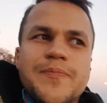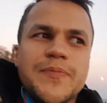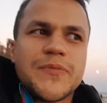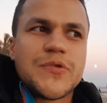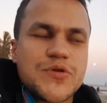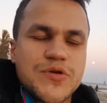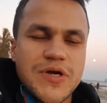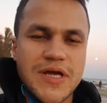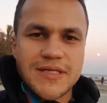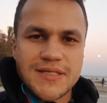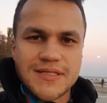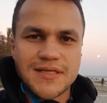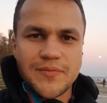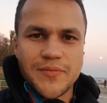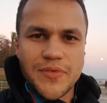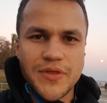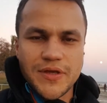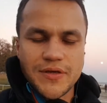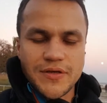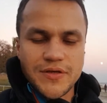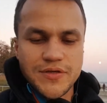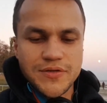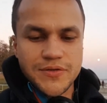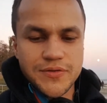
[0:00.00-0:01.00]
tried
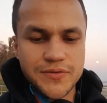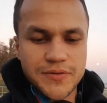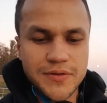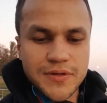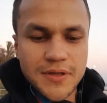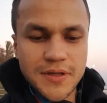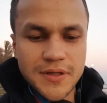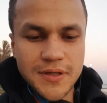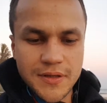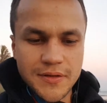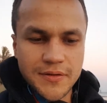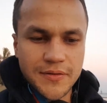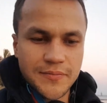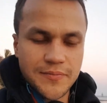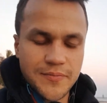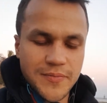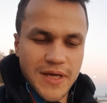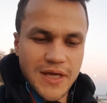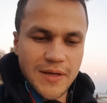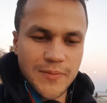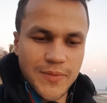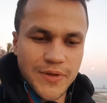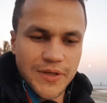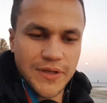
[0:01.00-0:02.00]
something new.
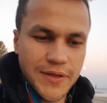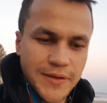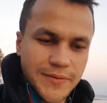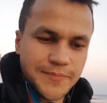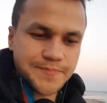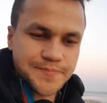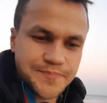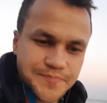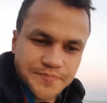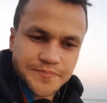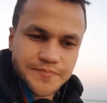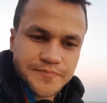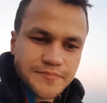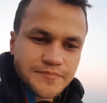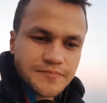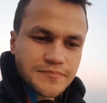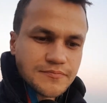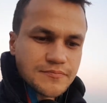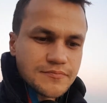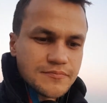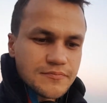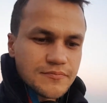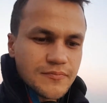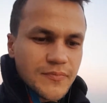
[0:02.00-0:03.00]
Maybe
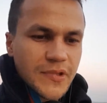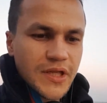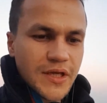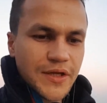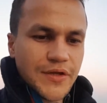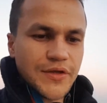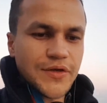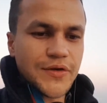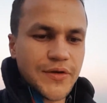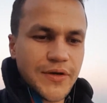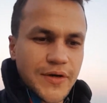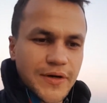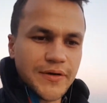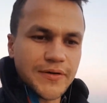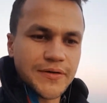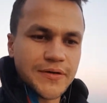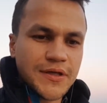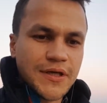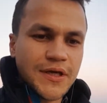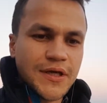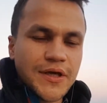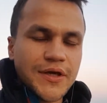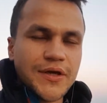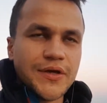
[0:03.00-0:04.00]
you
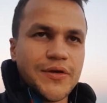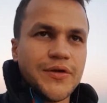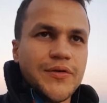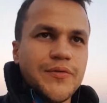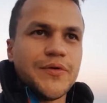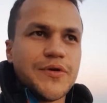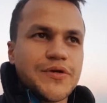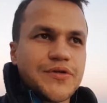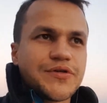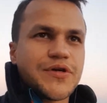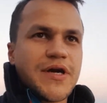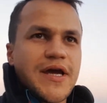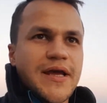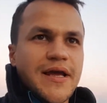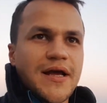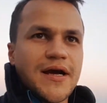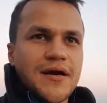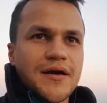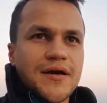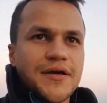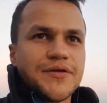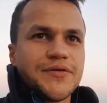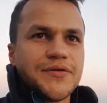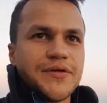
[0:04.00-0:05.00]
were trying
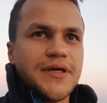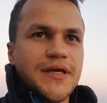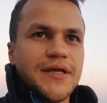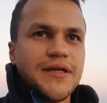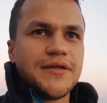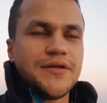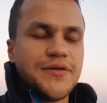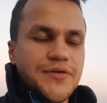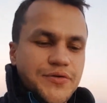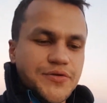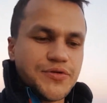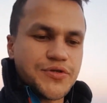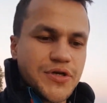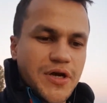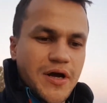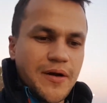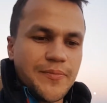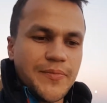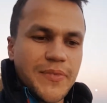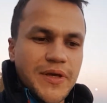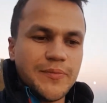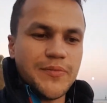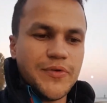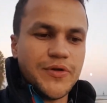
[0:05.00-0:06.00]
hard to get a new job,
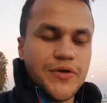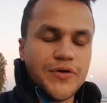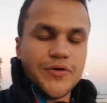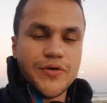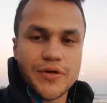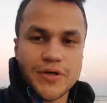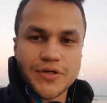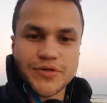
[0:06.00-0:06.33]
maybe you were